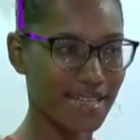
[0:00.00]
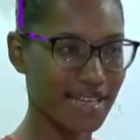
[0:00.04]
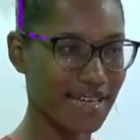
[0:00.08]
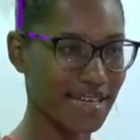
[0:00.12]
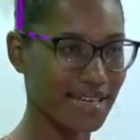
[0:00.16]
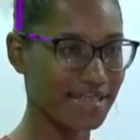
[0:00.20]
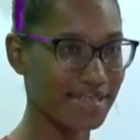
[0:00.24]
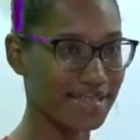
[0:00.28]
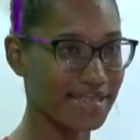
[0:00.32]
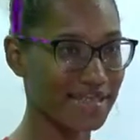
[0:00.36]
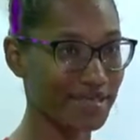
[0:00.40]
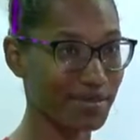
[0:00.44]
It
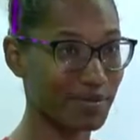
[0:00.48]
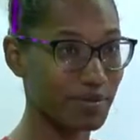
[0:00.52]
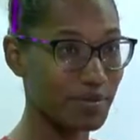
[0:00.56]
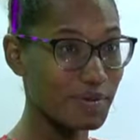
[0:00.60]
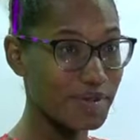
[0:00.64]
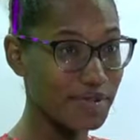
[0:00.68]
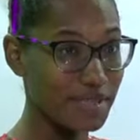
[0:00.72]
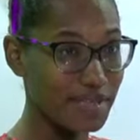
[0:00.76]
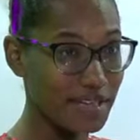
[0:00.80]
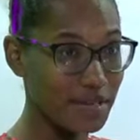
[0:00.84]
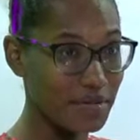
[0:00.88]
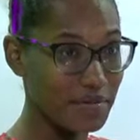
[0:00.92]
has two
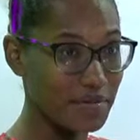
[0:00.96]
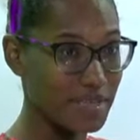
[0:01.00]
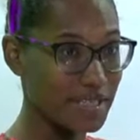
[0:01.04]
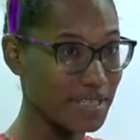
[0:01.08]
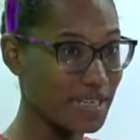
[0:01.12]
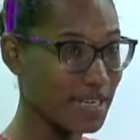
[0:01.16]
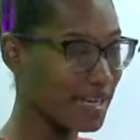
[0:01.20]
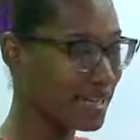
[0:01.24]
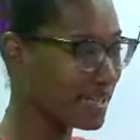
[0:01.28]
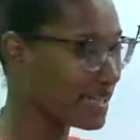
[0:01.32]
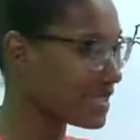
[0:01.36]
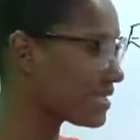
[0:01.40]

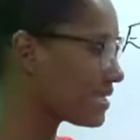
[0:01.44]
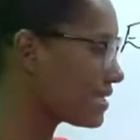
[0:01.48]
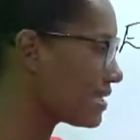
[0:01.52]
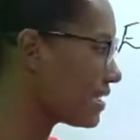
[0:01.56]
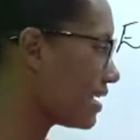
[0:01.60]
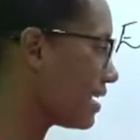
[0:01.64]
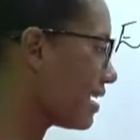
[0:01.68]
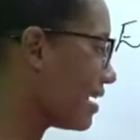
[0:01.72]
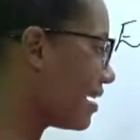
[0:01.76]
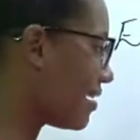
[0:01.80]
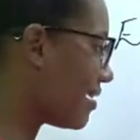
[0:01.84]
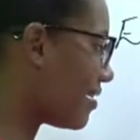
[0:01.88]
subjects.
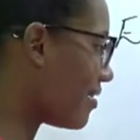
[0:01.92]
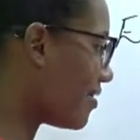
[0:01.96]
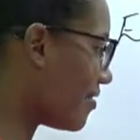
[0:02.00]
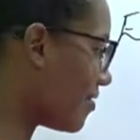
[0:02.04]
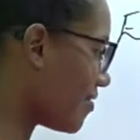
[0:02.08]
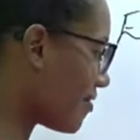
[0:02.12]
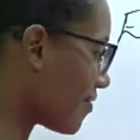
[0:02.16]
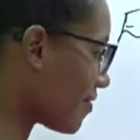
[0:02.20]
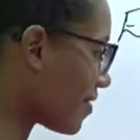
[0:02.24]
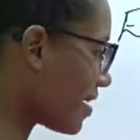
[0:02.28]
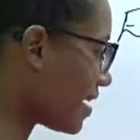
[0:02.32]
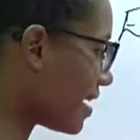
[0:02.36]

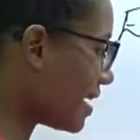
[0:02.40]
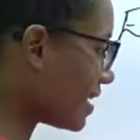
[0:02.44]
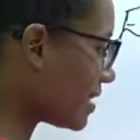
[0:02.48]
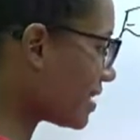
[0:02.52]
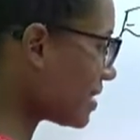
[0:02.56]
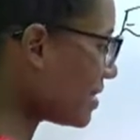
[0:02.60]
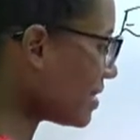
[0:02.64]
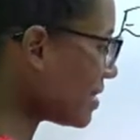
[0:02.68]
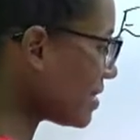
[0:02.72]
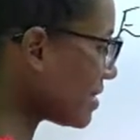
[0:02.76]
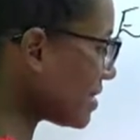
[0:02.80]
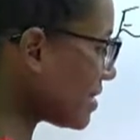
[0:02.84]
All
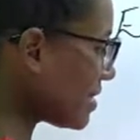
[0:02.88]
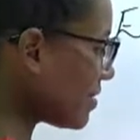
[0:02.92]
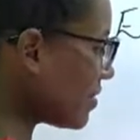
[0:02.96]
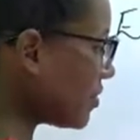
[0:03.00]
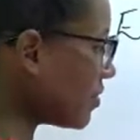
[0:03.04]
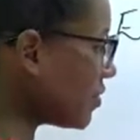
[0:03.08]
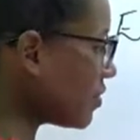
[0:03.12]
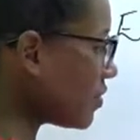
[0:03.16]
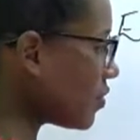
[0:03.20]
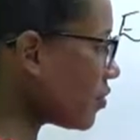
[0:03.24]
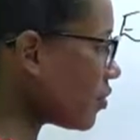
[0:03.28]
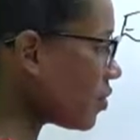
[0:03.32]
right.
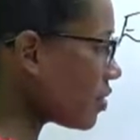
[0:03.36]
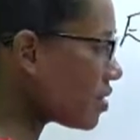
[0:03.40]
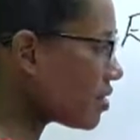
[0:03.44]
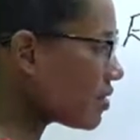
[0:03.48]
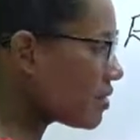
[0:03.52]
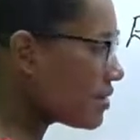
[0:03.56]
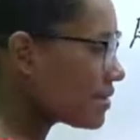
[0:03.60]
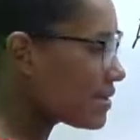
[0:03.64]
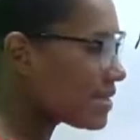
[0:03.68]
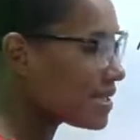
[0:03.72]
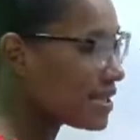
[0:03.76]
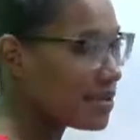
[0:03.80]
So what
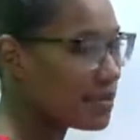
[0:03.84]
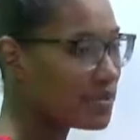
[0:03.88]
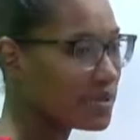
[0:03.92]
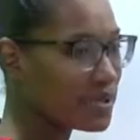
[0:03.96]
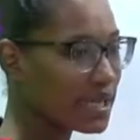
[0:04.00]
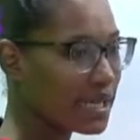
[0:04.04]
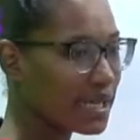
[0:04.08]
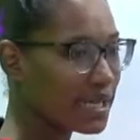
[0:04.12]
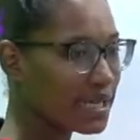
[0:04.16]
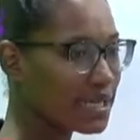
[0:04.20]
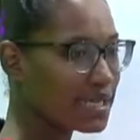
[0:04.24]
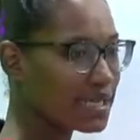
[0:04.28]
are the
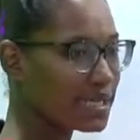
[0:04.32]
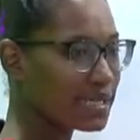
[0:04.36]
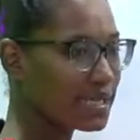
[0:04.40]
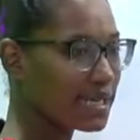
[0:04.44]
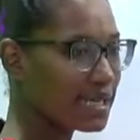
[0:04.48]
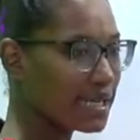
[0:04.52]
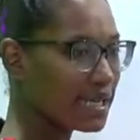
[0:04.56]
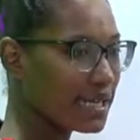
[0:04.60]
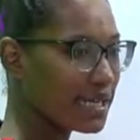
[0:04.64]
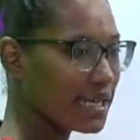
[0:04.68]
subjects?